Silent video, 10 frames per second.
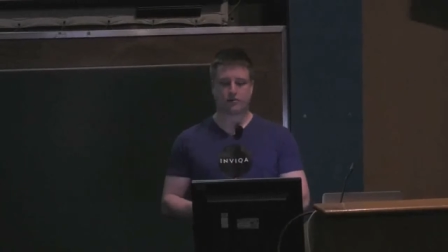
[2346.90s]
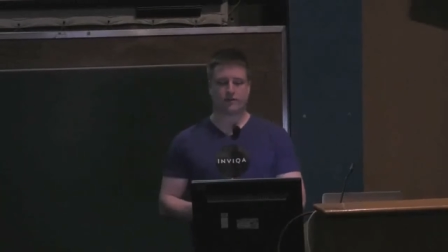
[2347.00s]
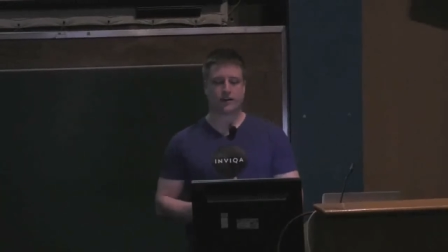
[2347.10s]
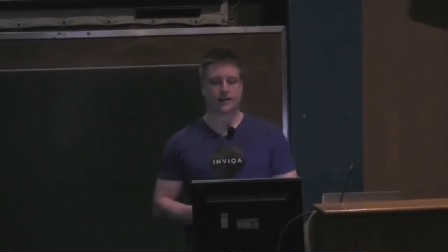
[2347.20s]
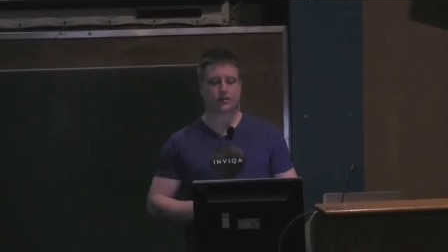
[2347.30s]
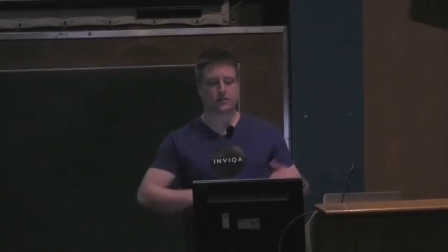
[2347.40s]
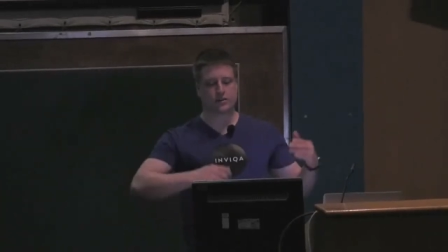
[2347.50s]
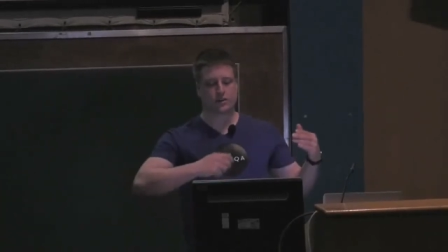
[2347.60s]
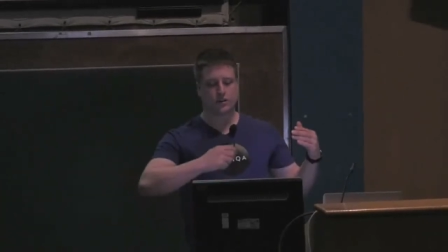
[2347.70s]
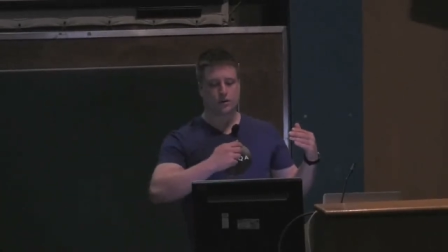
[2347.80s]
that
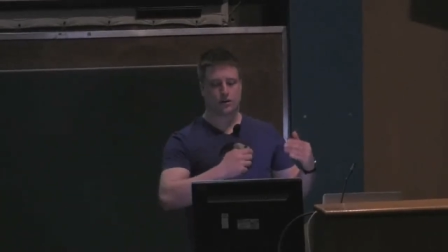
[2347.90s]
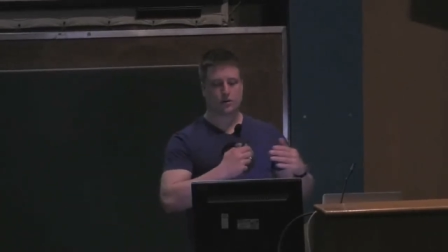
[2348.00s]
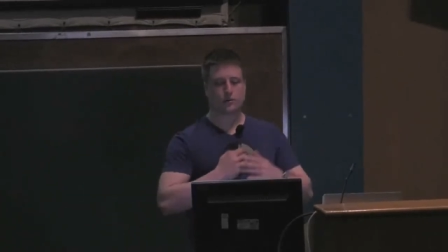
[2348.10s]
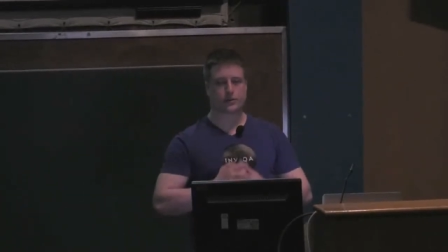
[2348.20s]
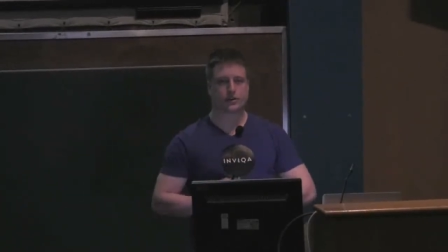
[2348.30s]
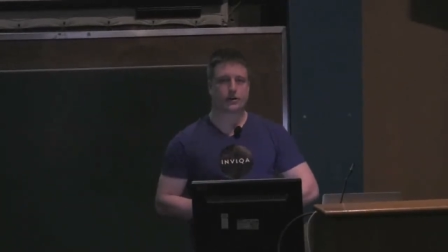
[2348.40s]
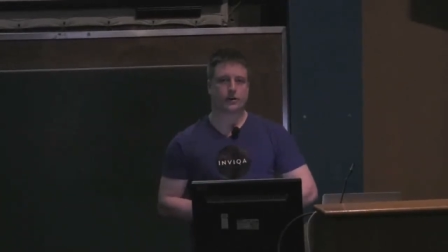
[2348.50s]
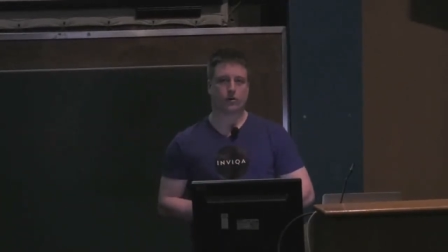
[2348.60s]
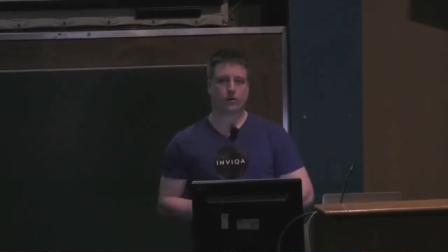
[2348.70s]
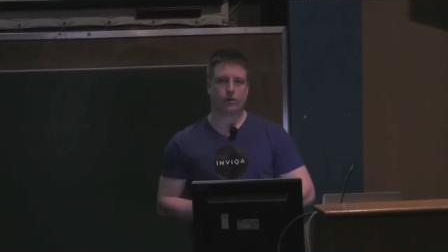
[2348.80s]
reflects what was
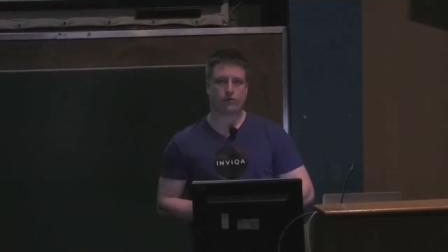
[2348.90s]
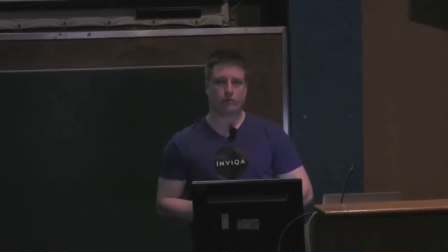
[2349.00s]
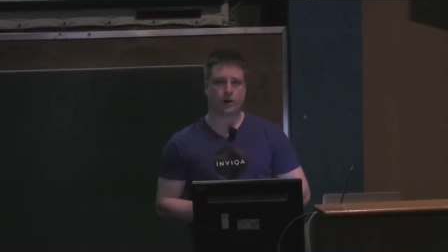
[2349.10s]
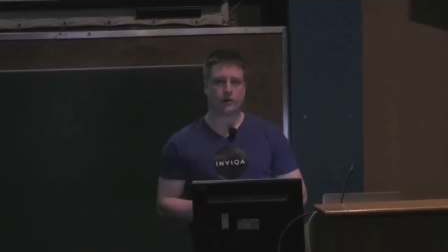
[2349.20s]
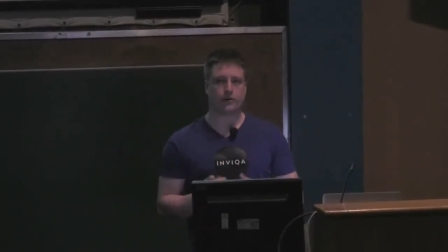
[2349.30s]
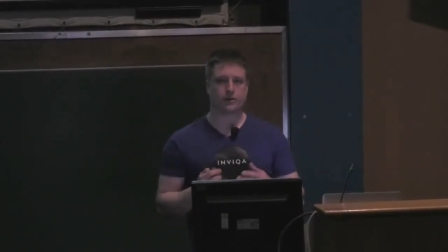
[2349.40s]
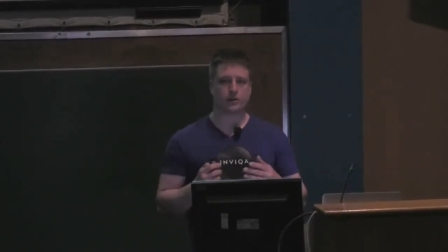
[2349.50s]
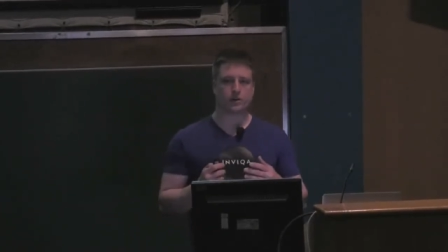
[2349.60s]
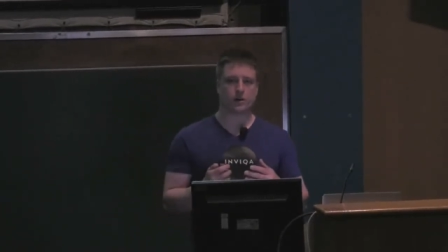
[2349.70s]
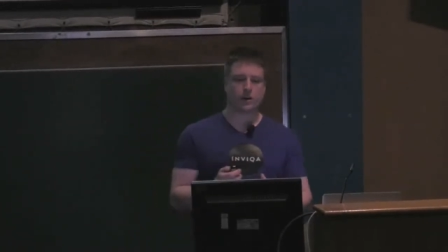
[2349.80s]
going on the
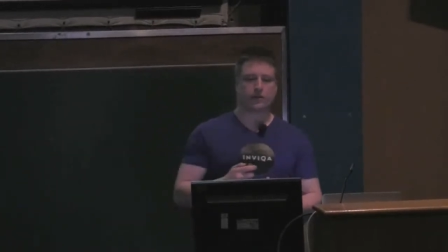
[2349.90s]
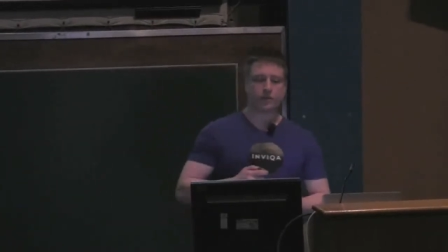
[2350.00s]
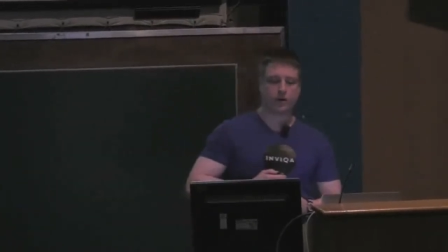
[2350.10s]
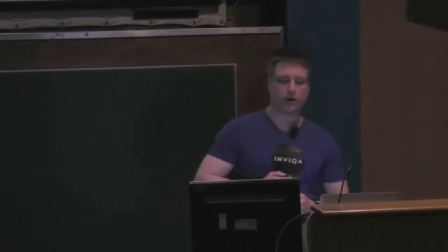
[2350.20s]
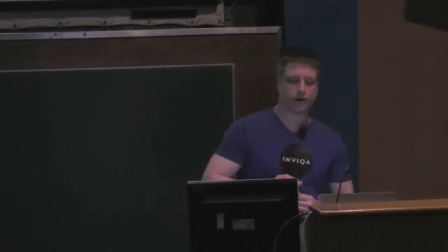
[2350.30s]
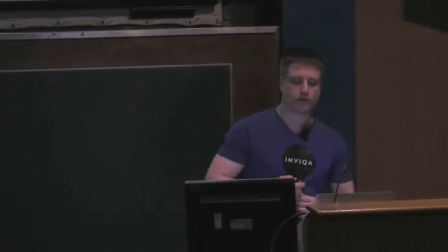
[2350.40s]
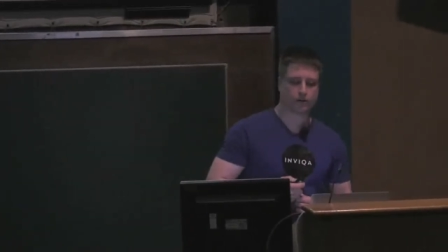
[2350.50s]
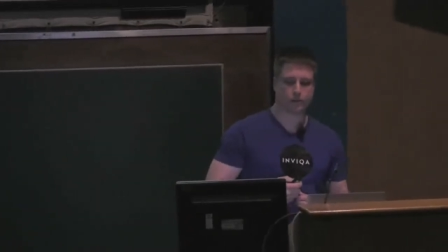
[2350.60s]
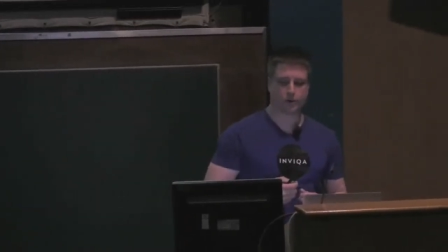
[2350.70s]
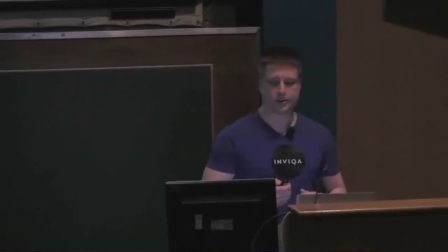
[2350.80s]
remote the last
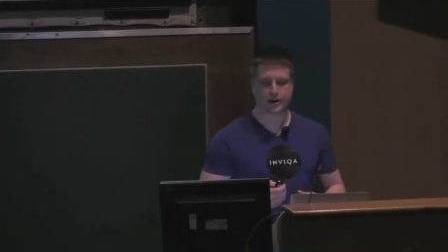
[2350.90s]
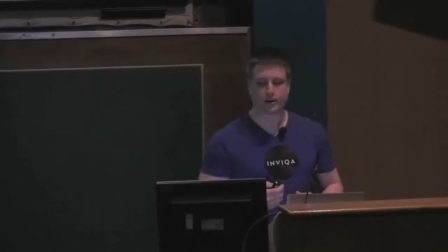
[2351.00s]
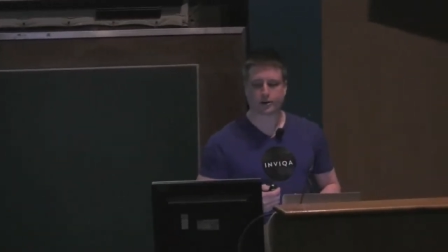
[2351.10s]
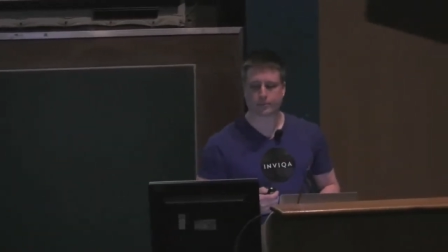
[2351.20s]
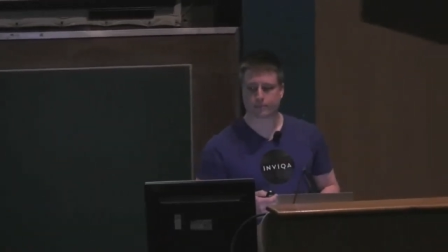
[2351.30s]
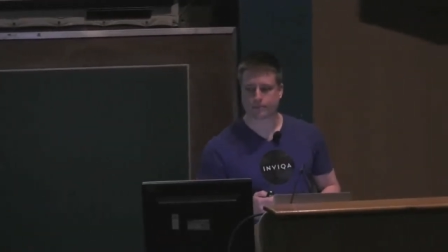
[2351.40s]
time we checked.